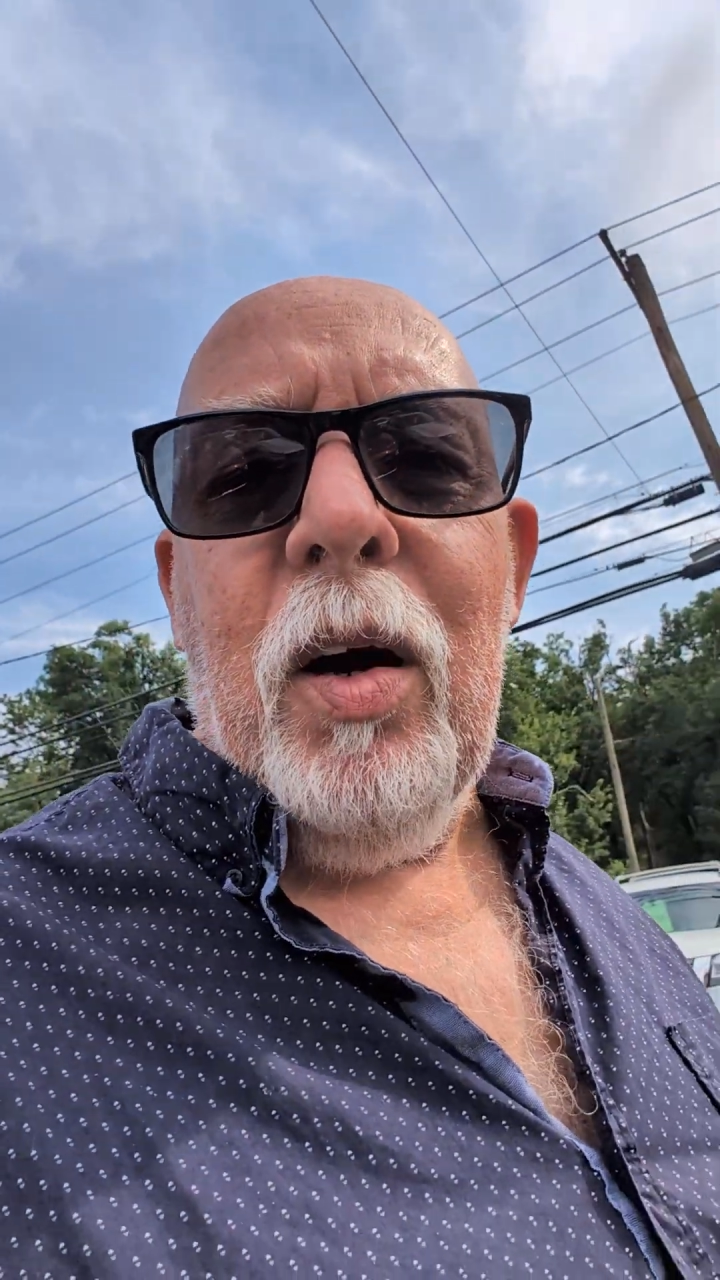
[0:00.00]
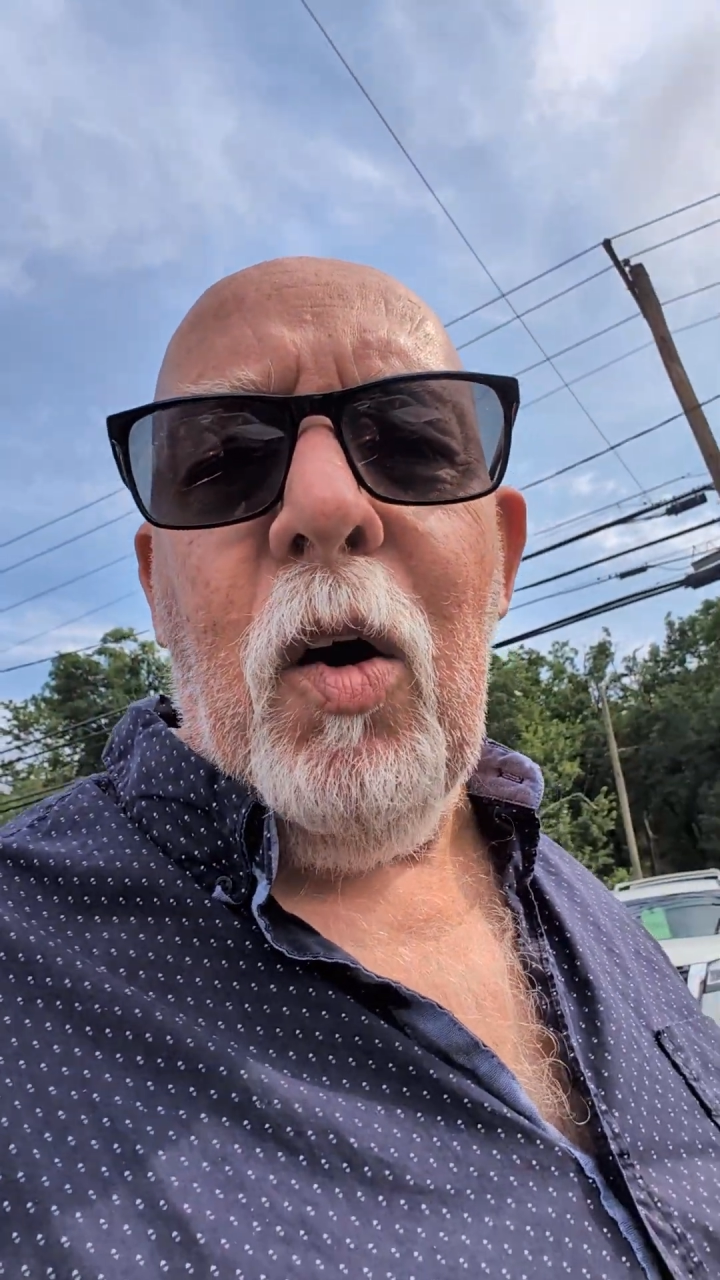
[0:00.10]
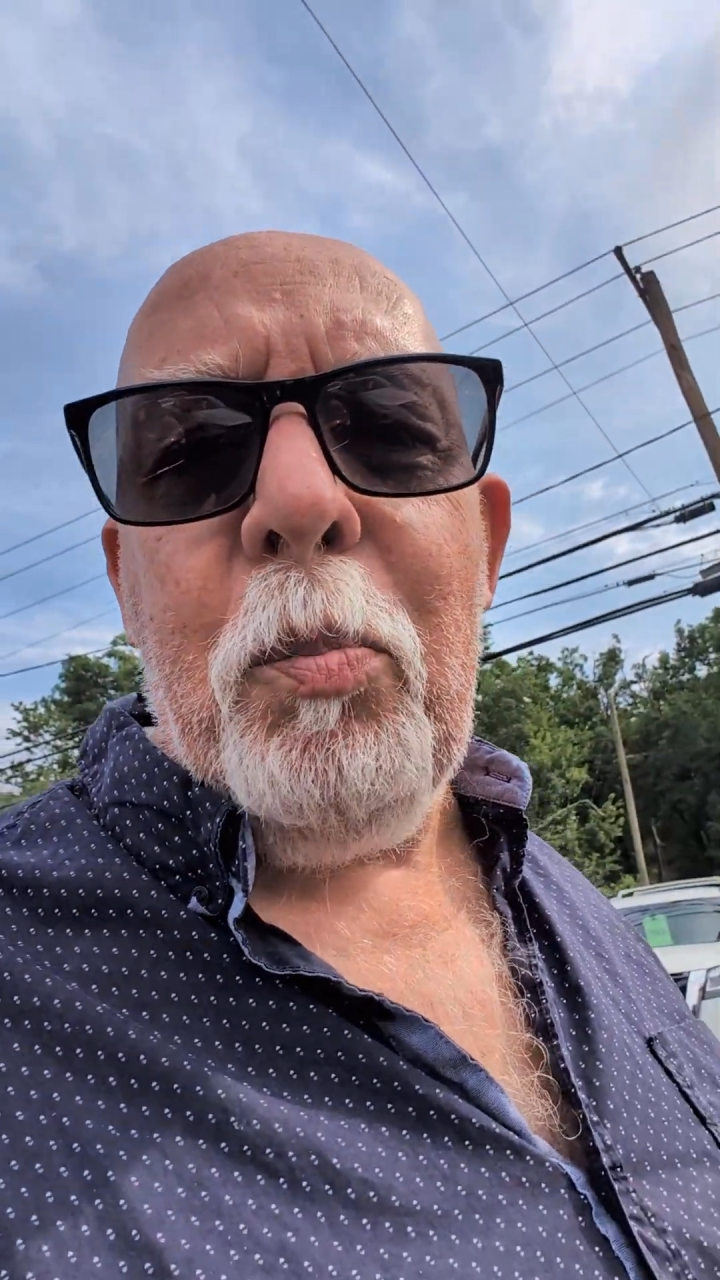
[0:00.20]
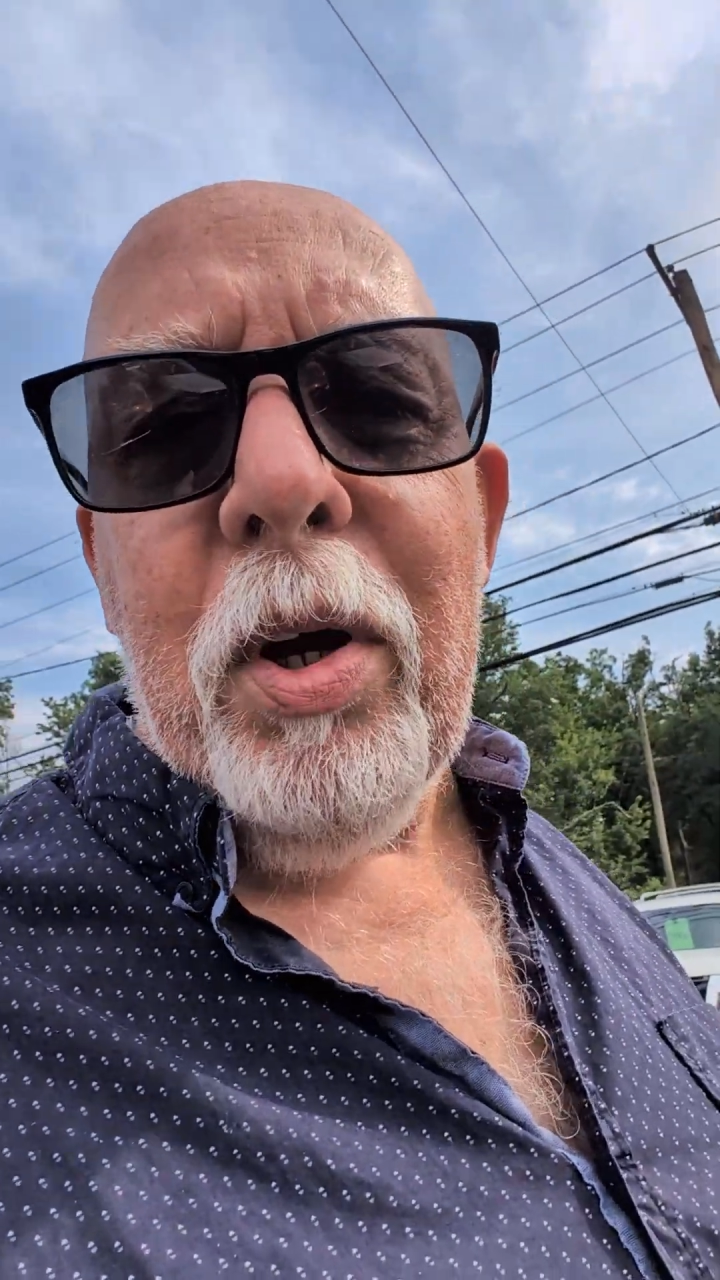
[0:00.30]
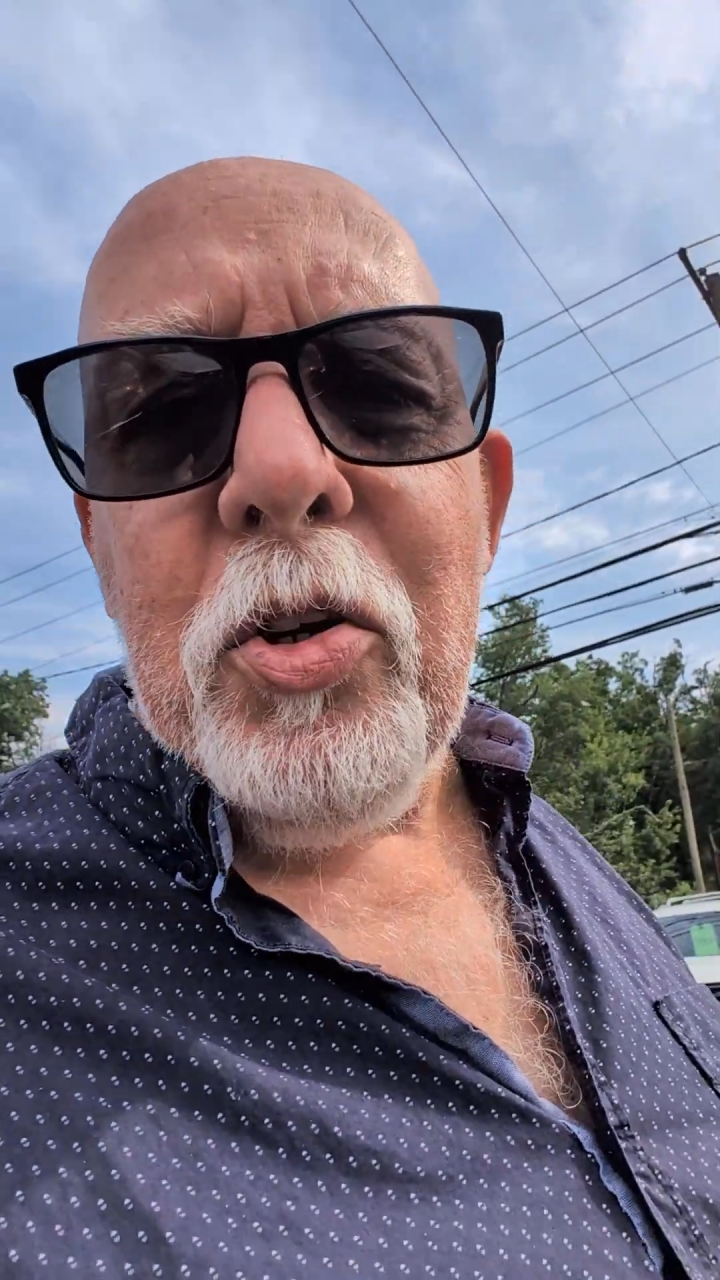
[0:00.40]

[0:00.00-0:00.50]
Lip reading: Hope you